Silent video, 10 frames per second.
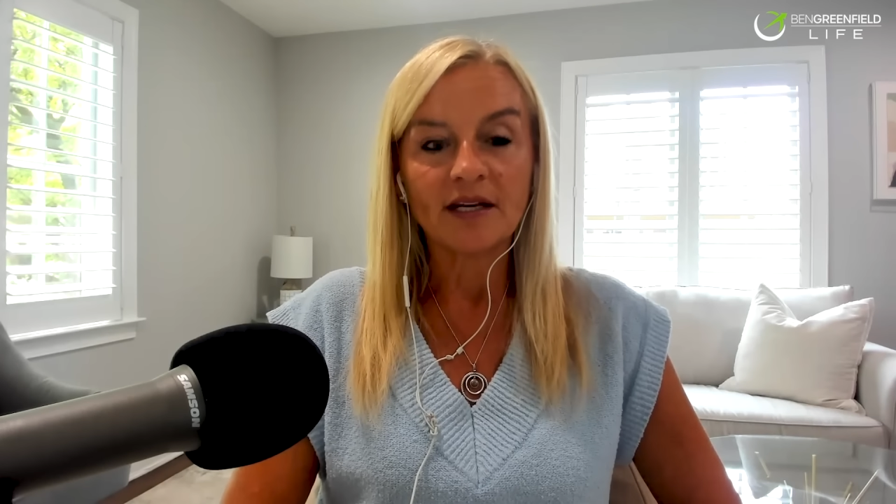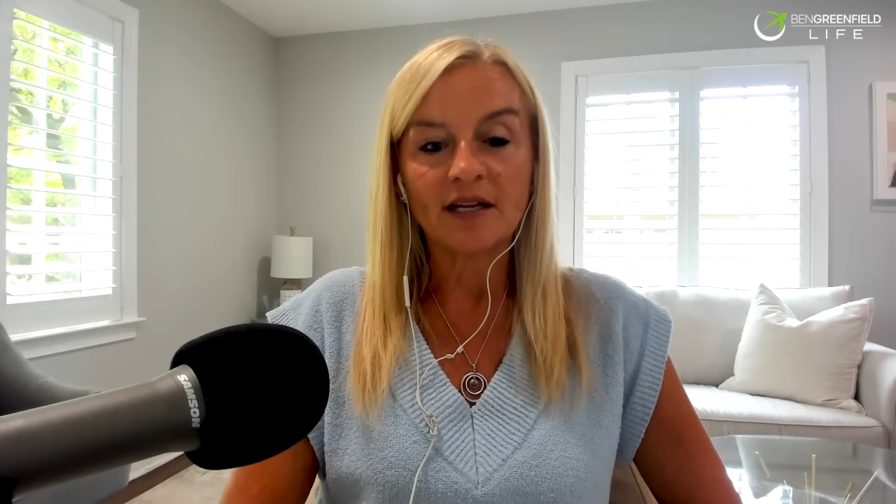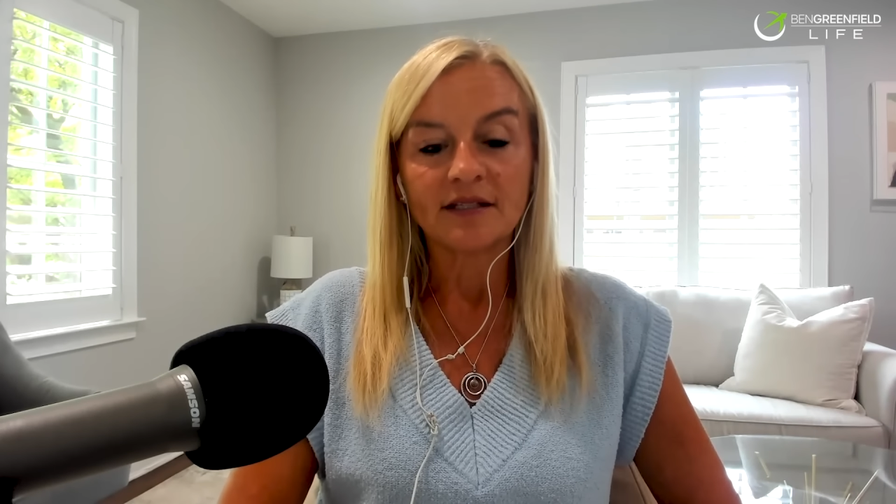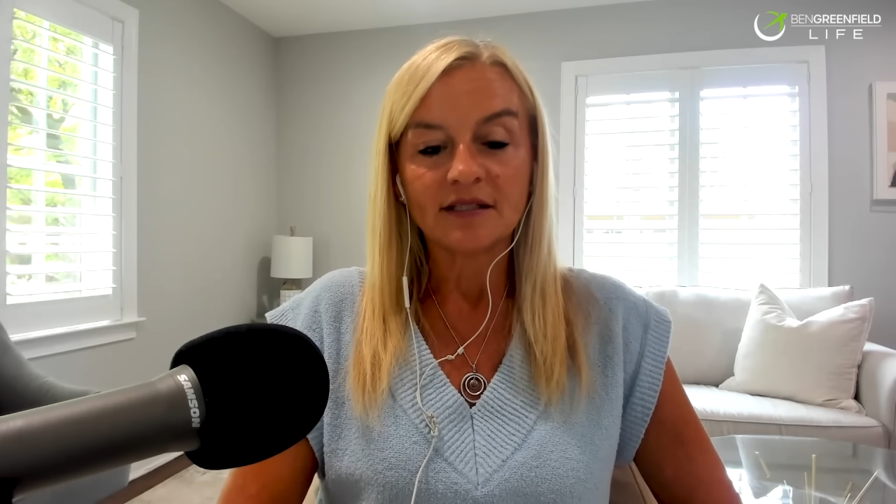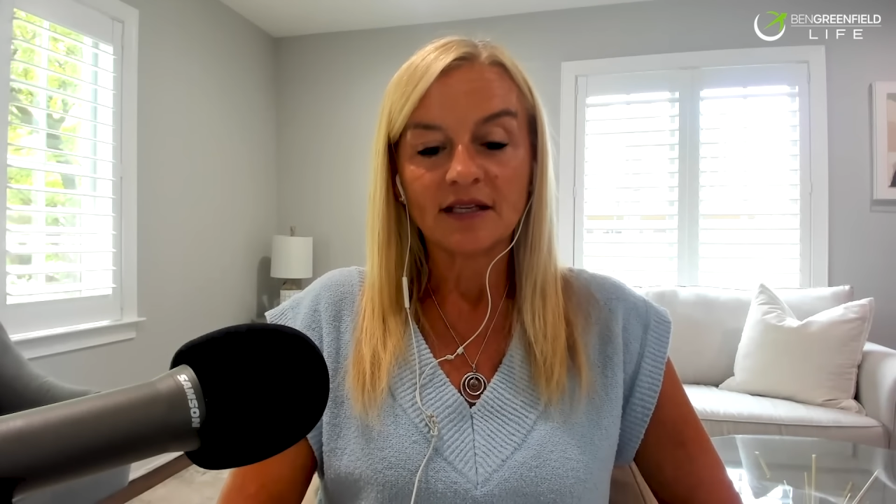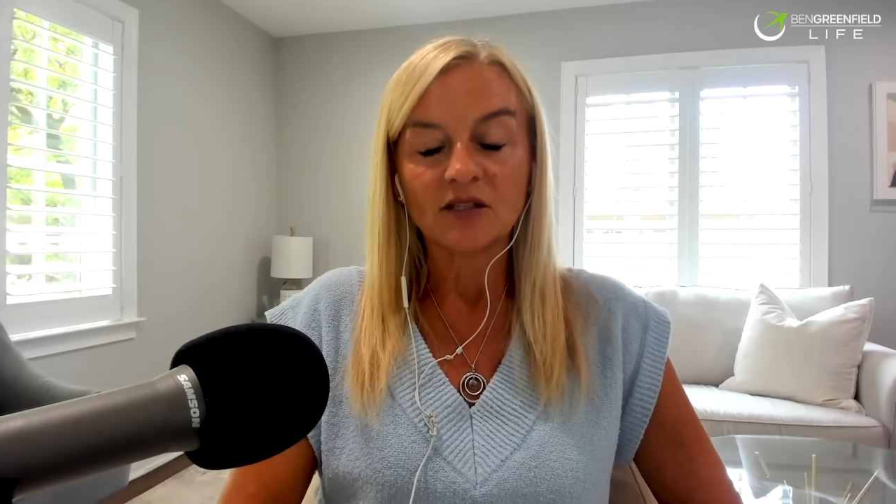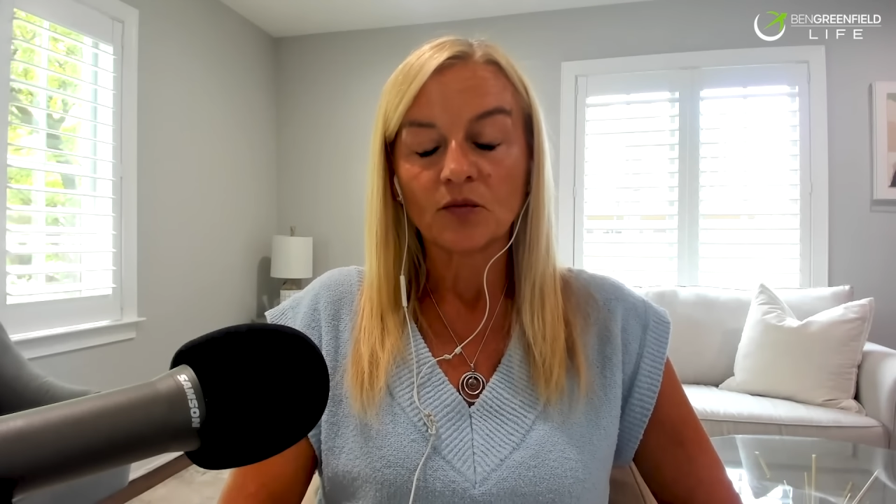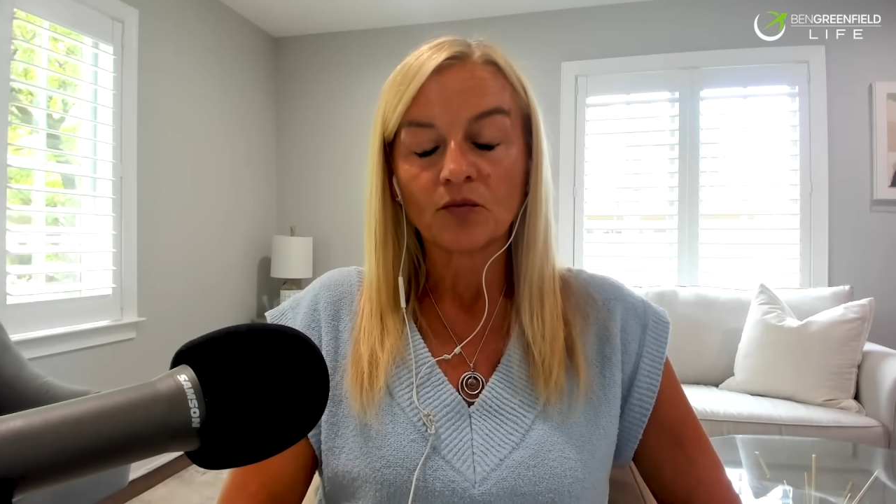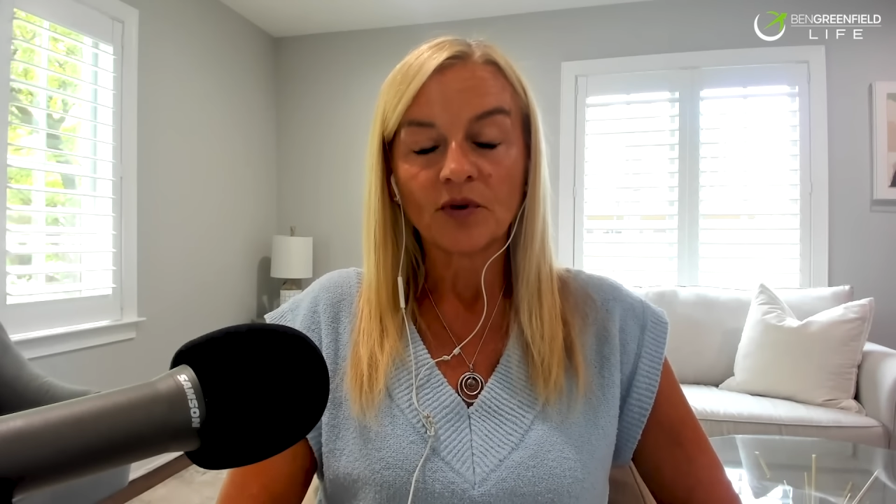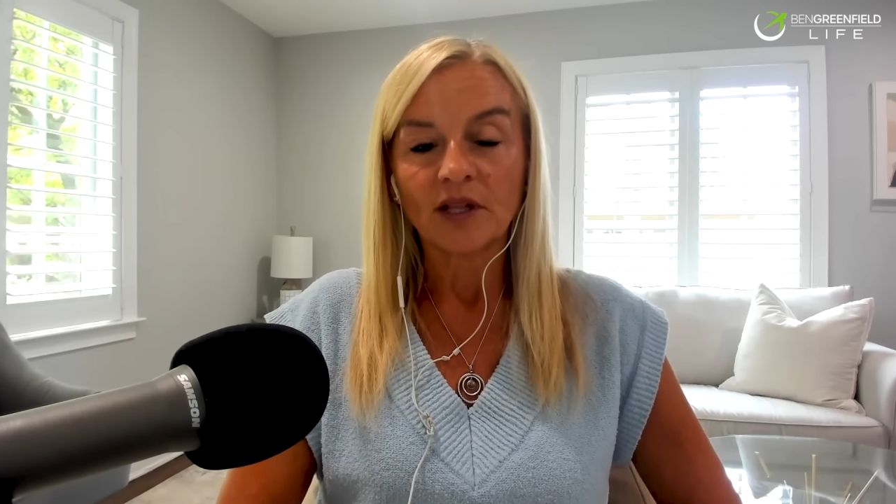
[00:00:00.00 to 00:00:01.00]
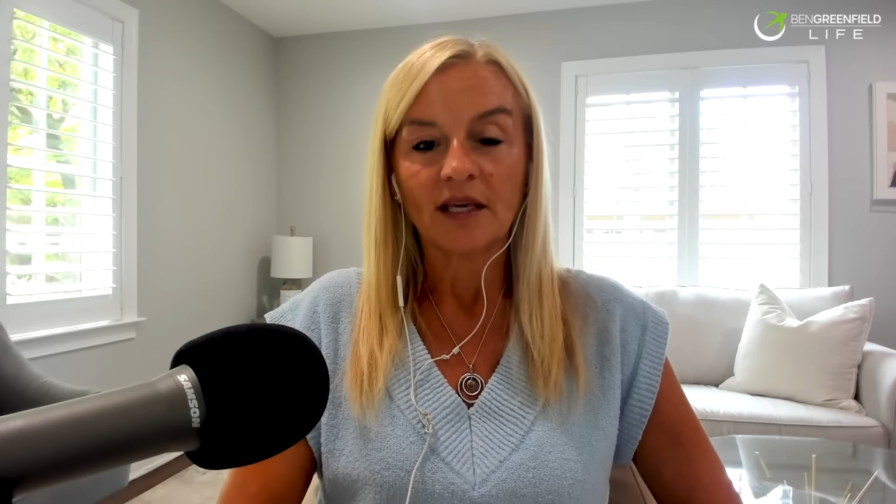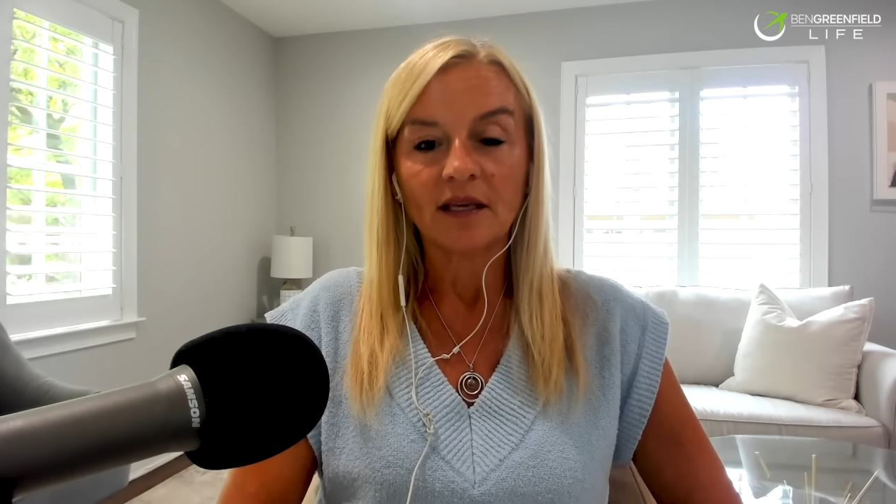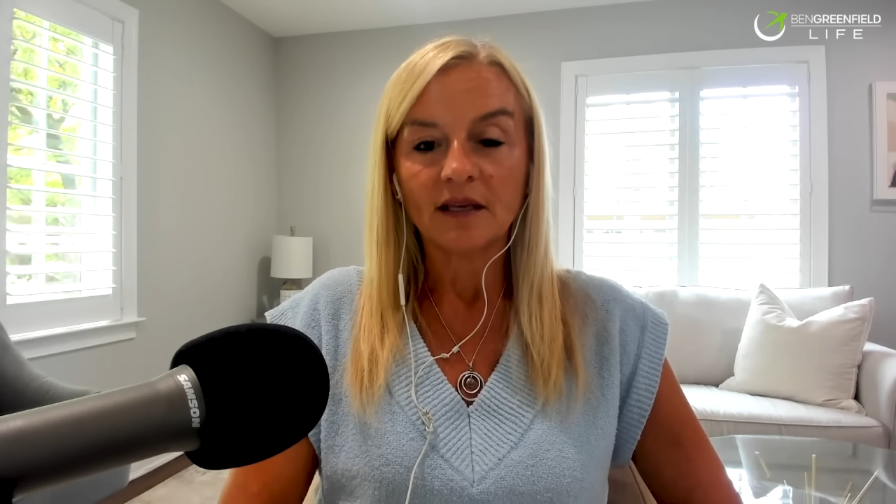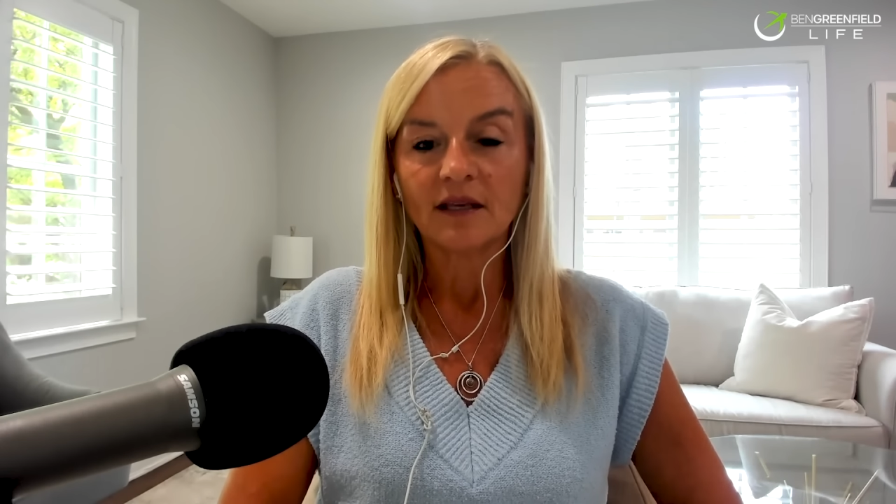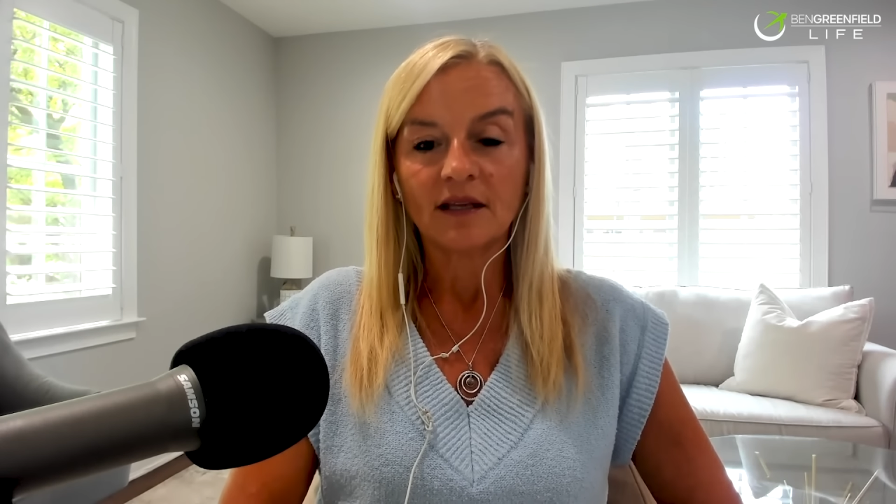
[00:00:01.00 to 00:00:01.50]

is, it's a really,